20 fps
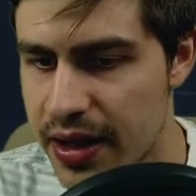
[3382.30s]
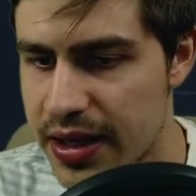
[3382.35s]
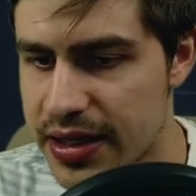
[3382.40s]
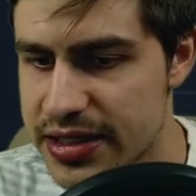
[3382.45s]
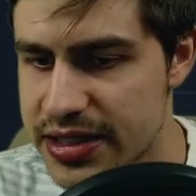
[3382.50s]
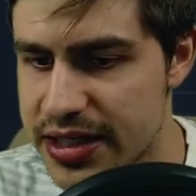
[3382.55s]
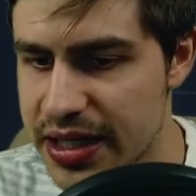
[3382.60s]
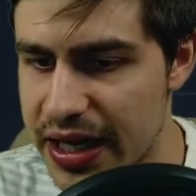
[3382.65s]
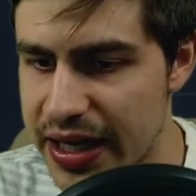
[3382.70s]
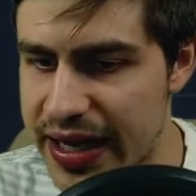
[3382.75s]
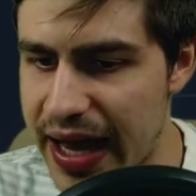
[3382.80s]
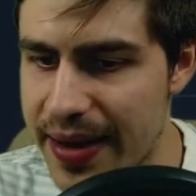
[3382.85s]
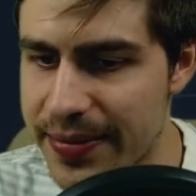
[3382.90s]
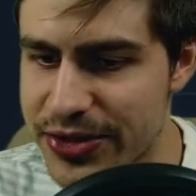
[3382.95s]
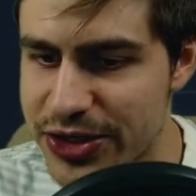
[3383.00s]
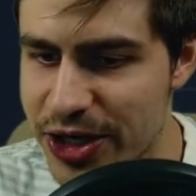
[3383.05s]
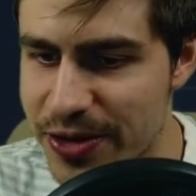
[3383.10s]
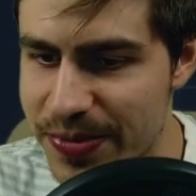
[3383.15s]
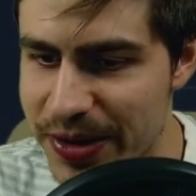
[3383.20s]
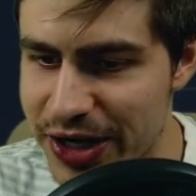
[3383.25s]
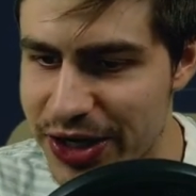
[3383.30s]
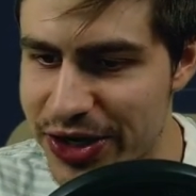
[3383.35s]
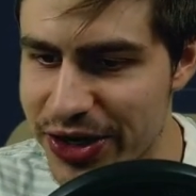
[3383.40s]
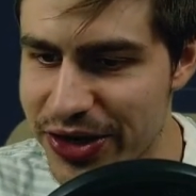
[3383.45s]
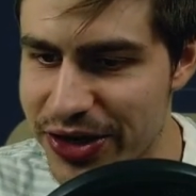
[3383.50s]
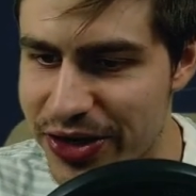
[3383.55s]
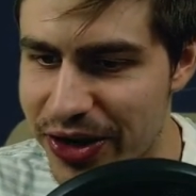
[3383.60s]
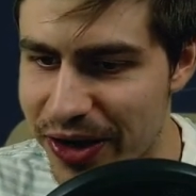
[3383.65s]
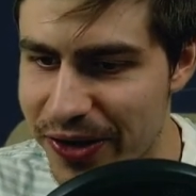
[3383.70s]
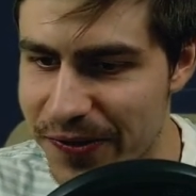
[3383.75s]
City game should be
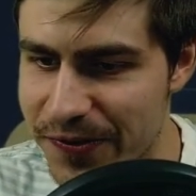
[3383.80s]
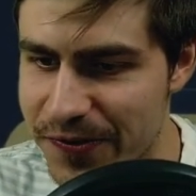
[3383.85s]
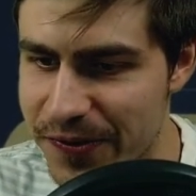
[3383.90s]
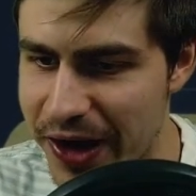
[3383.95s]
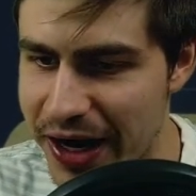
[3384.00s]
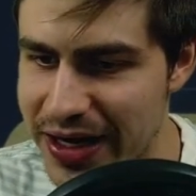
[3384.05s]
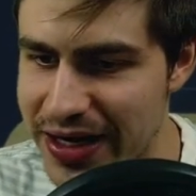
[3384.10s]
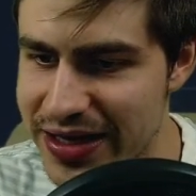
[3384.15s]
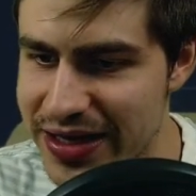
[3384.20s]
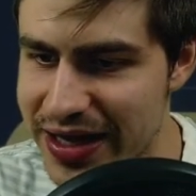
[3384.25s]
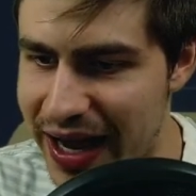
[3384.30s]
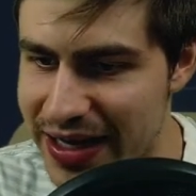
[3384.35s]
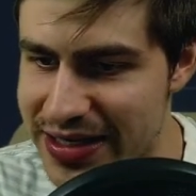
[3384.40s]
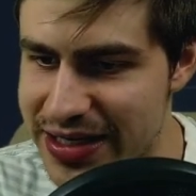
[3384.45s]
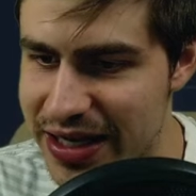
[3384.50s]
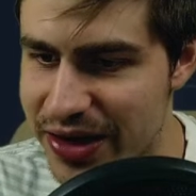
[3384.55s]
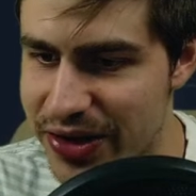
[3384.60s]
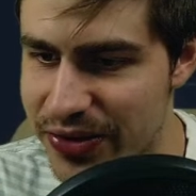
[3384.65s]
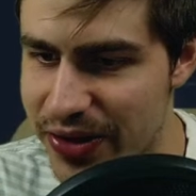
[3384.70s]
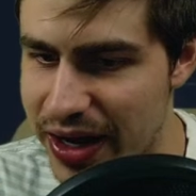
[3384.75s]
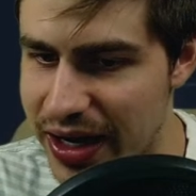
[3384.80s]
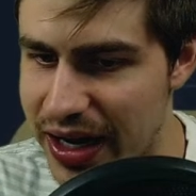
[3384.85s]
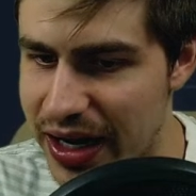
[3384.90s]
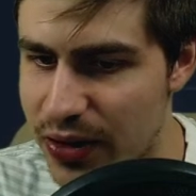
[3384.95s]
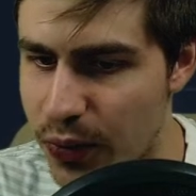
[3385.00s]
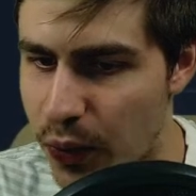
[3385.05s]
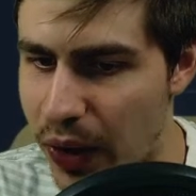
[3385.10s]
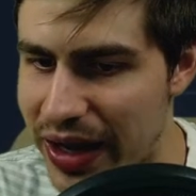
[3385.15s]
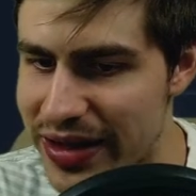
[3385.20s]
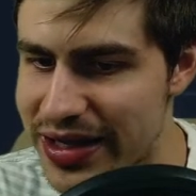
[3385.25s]
good. Got a friend in the Etihad already
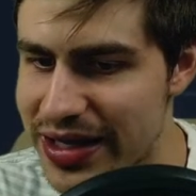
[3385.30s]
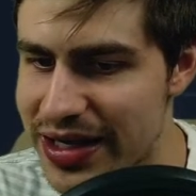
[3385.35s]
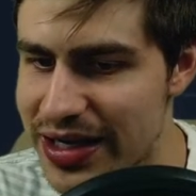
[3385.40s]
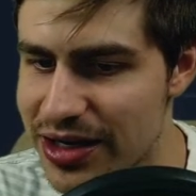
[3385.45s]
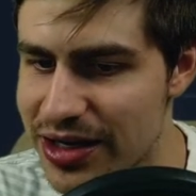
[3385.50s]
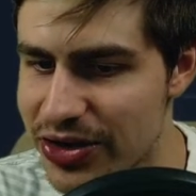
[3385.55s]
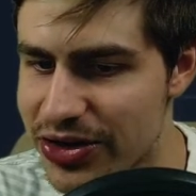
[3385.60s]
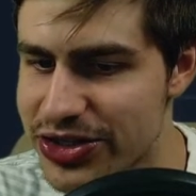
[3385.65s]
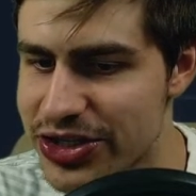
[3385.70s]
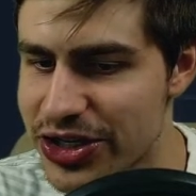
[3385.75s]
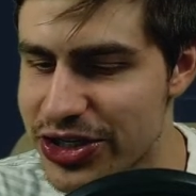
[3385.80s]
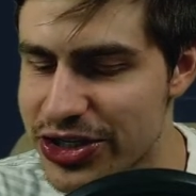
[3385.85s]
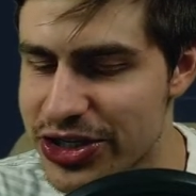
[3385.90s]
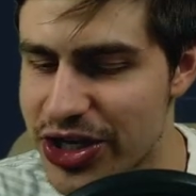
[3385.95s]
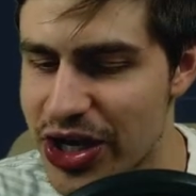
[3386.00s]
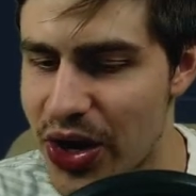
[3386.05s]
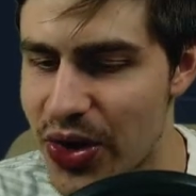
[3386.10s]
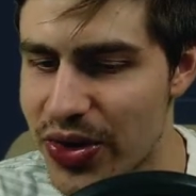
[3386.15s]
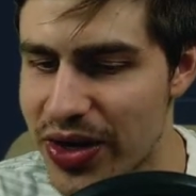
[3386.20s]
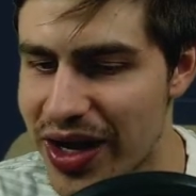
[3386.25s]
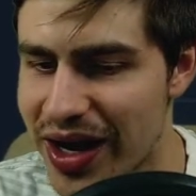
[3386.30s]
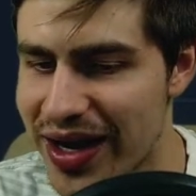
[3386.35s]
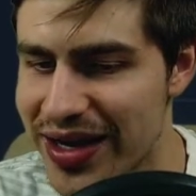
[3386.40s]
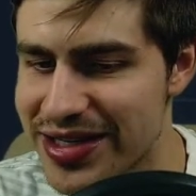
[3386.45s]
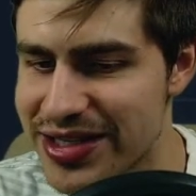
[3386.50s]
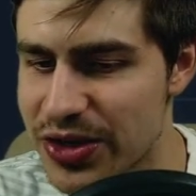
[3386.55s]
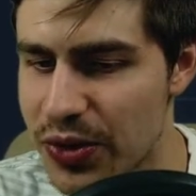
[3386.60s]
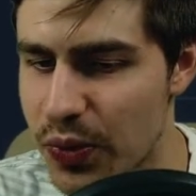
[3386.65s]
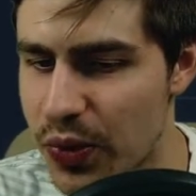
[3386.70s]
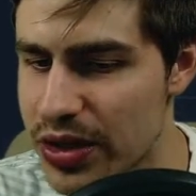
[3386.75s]
and weather looks so
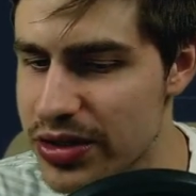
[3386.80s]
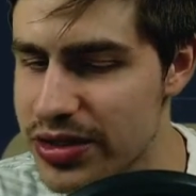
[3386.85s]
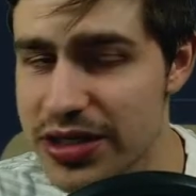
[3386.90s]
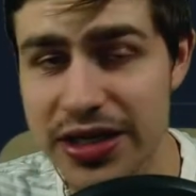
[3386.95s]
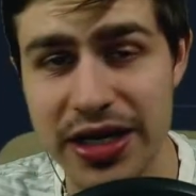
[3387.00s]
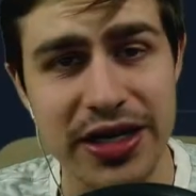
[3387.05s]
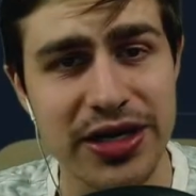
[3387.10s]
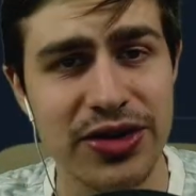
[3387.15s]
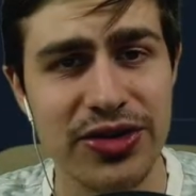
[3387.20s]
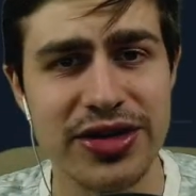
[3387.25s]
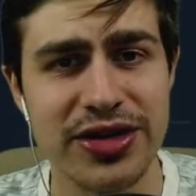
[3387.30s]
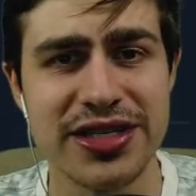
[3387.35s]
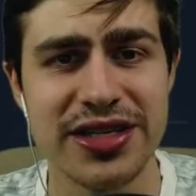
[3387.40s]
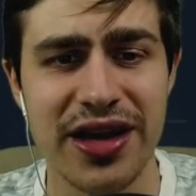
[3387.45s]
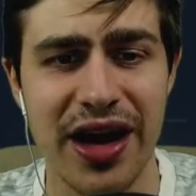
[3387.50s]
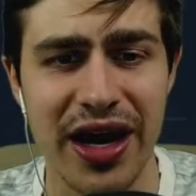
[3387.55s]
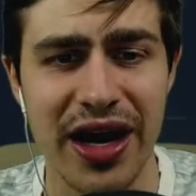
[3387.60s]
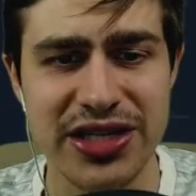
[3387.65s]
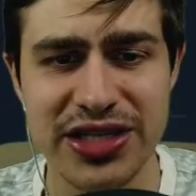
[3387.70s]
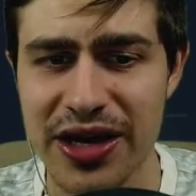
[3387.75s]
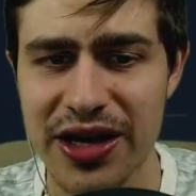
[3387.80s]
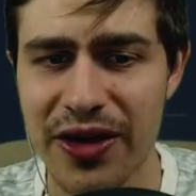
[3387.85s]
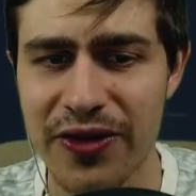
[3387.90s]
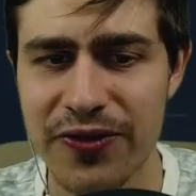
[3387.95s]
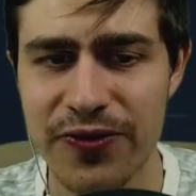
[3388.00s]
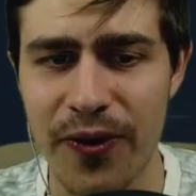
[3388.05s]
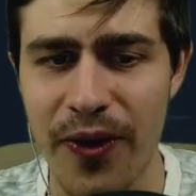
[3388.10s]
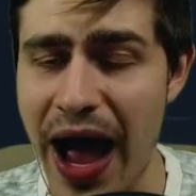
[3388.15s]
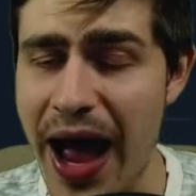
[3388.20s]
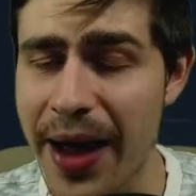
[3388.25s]
nice. Wilson, it looks nice
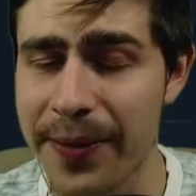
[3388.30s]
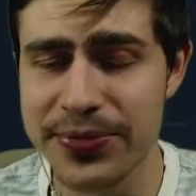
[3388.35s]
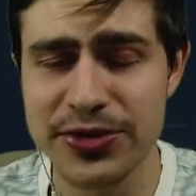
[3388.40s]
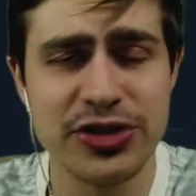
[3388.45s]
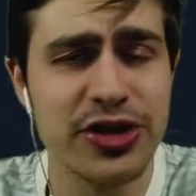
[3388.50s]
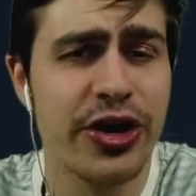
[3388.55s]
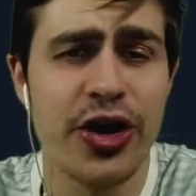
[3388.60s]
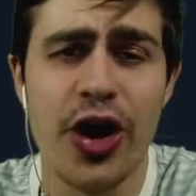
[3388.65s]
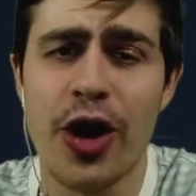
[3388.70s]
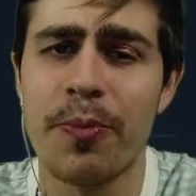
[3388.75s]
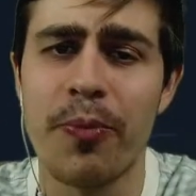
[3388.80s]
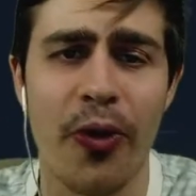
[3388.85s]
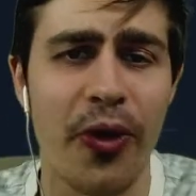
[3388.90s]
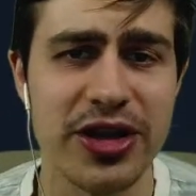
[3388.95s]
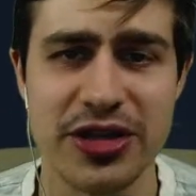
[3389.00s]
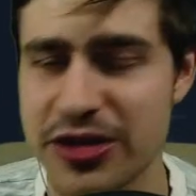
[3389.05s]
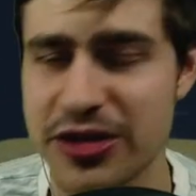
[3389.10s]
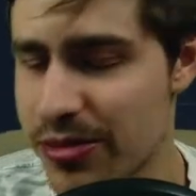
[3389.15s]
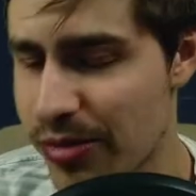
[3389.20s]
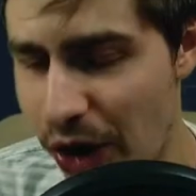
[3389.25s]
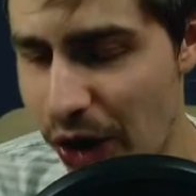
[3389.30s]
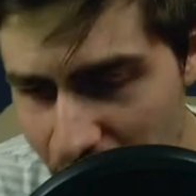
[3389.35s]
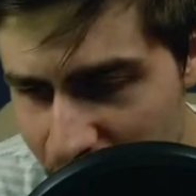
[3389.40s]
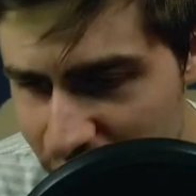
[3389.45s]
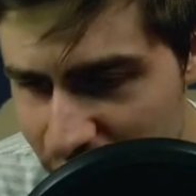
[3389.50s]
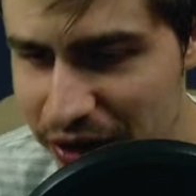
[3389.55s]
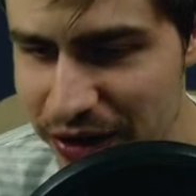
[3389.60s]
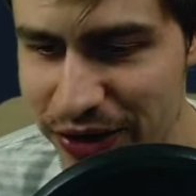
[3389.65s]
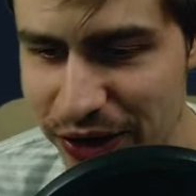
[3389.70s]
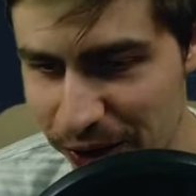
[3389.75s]
for absolutely no points from
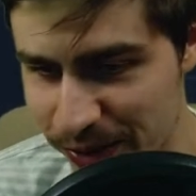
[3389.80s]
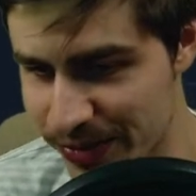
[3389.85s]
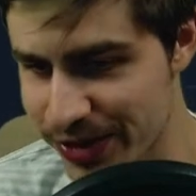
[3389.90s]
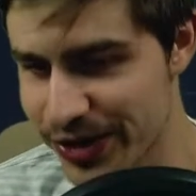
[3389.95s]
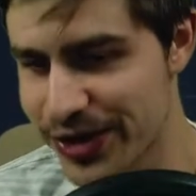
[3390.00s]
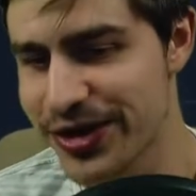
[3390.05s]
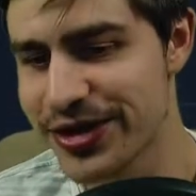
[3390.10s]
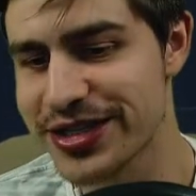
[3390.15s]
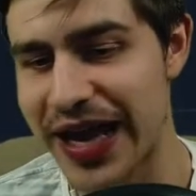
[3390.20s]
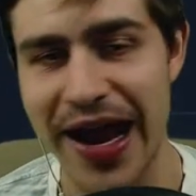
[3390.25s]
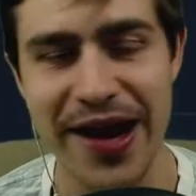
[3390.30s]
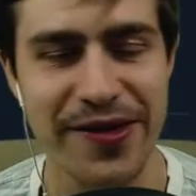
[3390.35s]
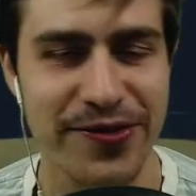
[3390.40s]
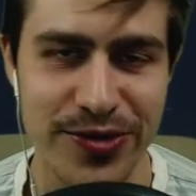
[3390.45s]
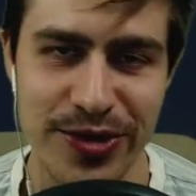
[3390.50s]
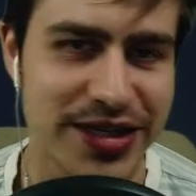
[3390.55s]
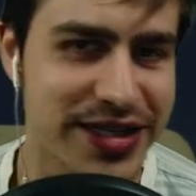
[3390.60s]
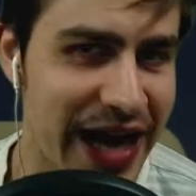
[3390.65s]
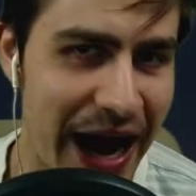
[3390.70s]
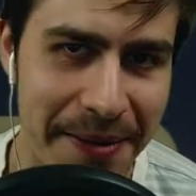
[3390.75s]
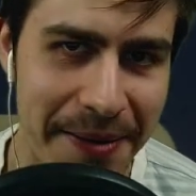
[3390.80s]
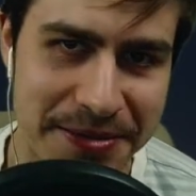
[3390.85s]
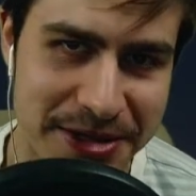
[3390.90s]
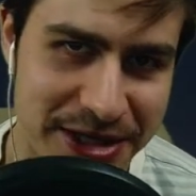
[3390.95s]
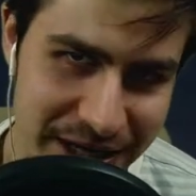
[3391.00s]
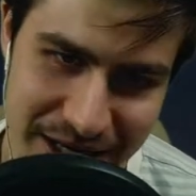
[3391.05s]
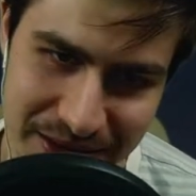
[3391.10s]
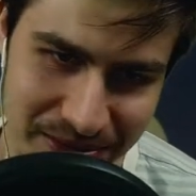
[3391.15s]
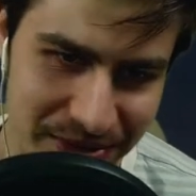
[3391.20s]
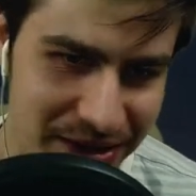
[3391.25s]
Haaland though because everyone's
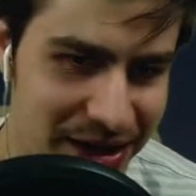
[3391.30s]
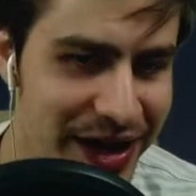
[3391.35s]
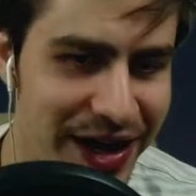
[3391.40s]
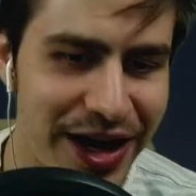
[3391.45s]
captaining him.